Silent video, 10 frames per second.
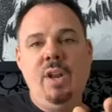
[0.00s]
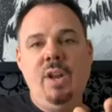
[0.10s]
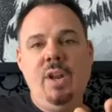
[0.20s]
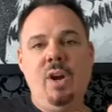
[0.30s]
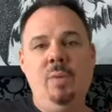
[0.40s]
no,
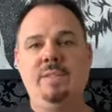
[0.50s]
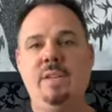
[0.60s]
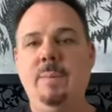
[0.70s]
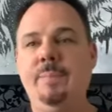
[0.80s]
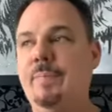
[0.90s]
just because, take a
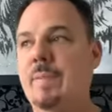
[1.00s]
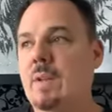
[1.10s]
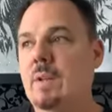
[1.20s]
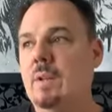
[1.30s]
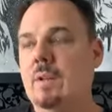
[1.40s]
little bit of
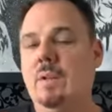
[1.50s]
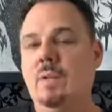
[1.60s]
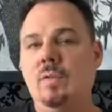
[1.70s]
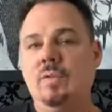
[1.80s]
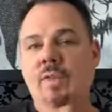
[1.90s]
time.
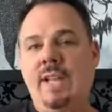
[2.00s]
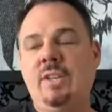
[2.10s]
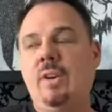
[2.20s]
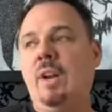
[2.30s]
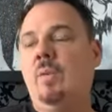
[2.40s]
So that's
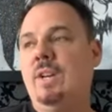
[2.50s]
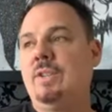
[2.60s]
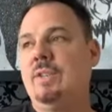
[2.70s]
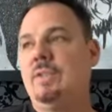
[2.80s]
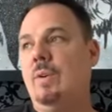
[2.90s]
a great
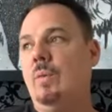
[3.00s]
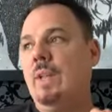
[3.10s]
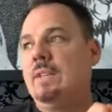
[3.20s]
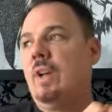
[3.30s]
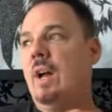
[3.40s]
question. So
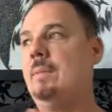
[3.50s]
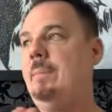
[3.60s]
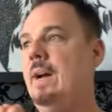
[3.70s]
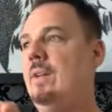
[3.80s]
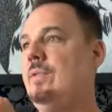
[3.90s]
let's talk
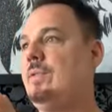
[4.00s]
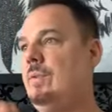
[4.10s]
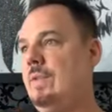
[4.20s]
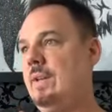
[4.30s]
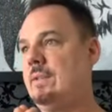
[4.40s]
about
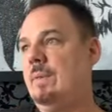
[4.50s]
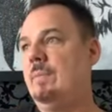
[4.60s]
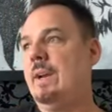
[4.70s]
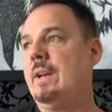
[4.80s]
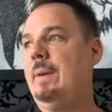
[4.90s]
two things. I'm going
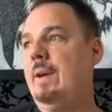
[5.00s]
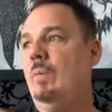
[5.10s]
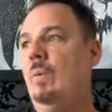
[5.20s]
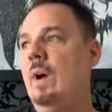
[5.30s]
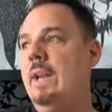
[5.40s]
to break them out.
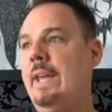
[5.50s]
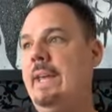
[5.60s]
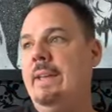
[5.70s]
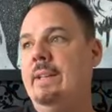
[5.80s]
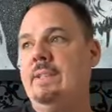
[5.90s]
One
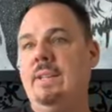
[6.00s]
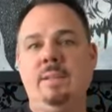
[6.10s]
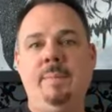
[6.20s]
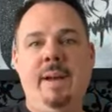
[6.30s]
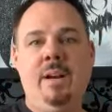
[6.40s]
is,
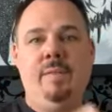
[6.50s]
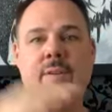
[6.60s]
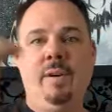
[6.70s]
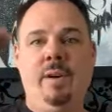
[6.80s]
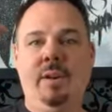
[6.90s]
doesn't matter if
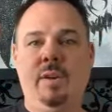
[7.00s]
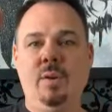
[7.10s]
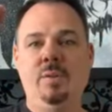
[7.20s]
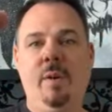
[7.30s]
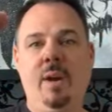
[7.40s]
you're in a
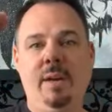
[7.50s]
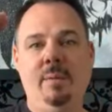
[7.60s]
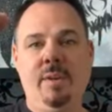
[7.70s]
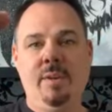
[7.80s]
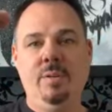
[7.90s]
huge market
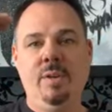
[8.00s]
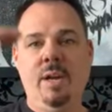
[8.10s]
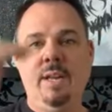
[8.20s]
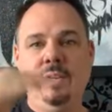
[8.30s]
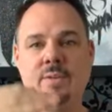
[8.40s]
with a huge
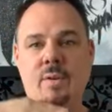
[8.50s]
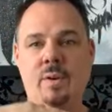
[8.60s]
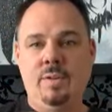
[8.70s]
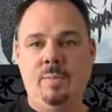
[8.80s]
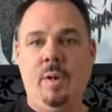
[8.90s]
audience
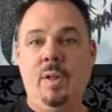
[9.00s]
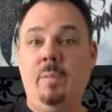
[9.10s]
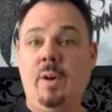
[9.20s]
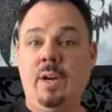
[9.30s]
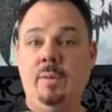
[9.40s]
or a smaller
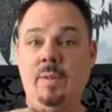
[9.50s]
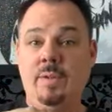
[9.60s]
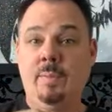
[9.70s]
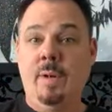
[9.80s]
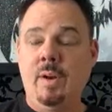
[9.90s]
market with a
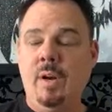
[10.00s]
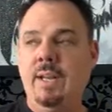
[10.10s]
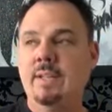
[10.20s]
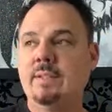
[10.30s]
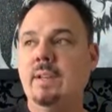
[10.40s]
smaller
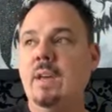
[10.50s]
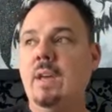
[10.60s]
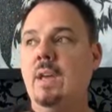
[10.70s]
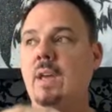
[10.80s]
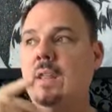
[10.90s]
audience.
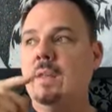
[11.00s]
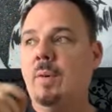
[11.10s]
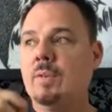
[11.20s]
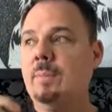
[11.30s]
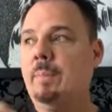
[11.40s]
The
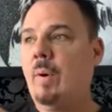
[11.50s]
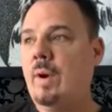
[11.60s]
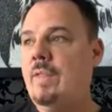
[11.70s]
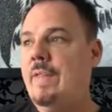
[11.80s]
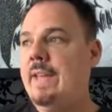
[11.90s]
most
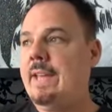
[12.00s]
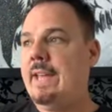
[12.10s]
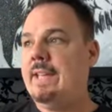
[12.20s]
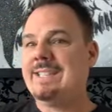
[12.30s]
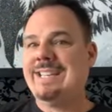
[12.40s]
important thing
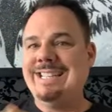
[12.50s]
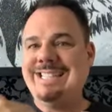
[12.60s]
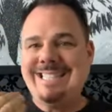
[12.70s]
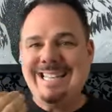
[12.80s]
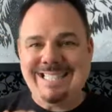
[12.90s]
is
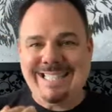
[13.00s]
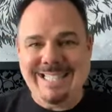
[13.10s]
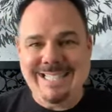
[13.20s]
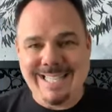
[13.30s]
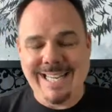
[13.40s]

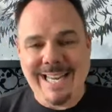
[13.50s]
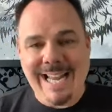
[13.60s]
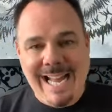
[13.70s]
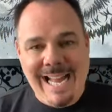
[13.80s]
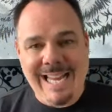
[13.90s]
consistency,
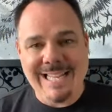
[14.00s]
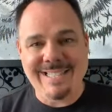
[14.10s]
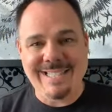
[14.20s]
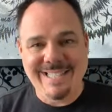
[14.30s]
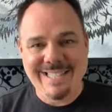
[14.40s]

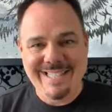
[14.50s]
guys.